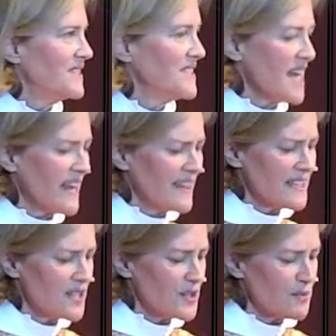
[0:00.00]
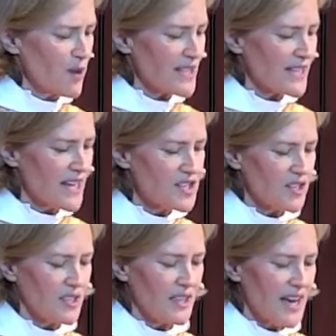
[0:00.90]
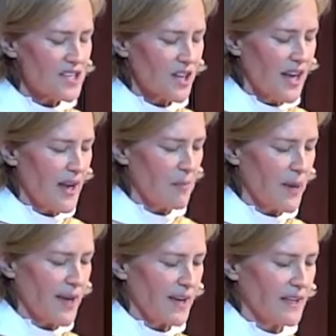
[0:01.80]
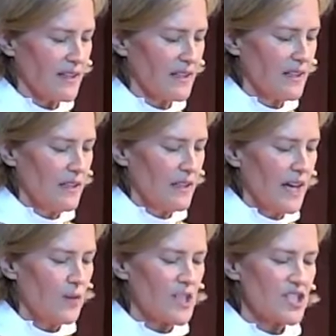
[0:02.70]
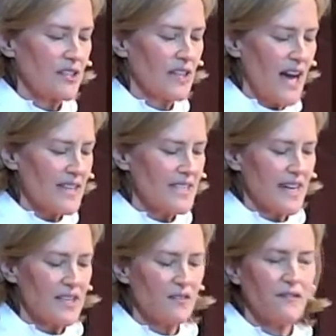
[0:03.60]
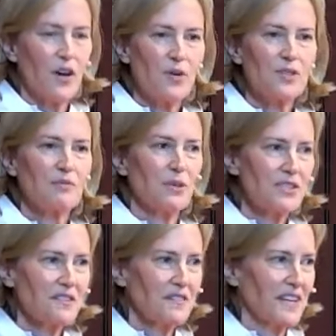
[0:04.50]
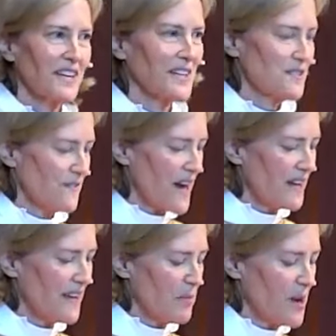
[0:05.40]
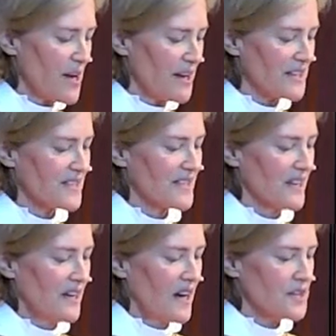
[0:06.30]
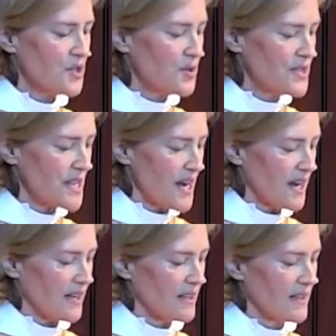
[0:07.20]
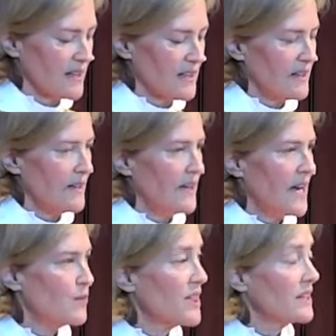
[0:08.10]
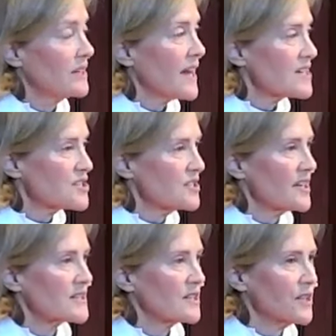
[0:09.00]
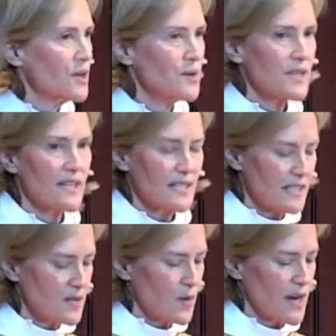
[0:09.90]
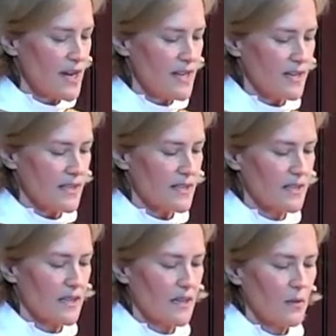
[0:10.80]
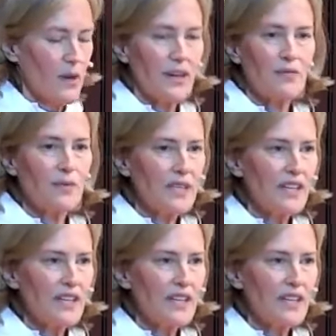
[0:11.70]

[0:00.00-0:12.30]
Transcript: Take this year's presidential election campaign, in which the last day to vote, mercifully, is finally upon us on Tuesday. And with an election as close as this one is, where it really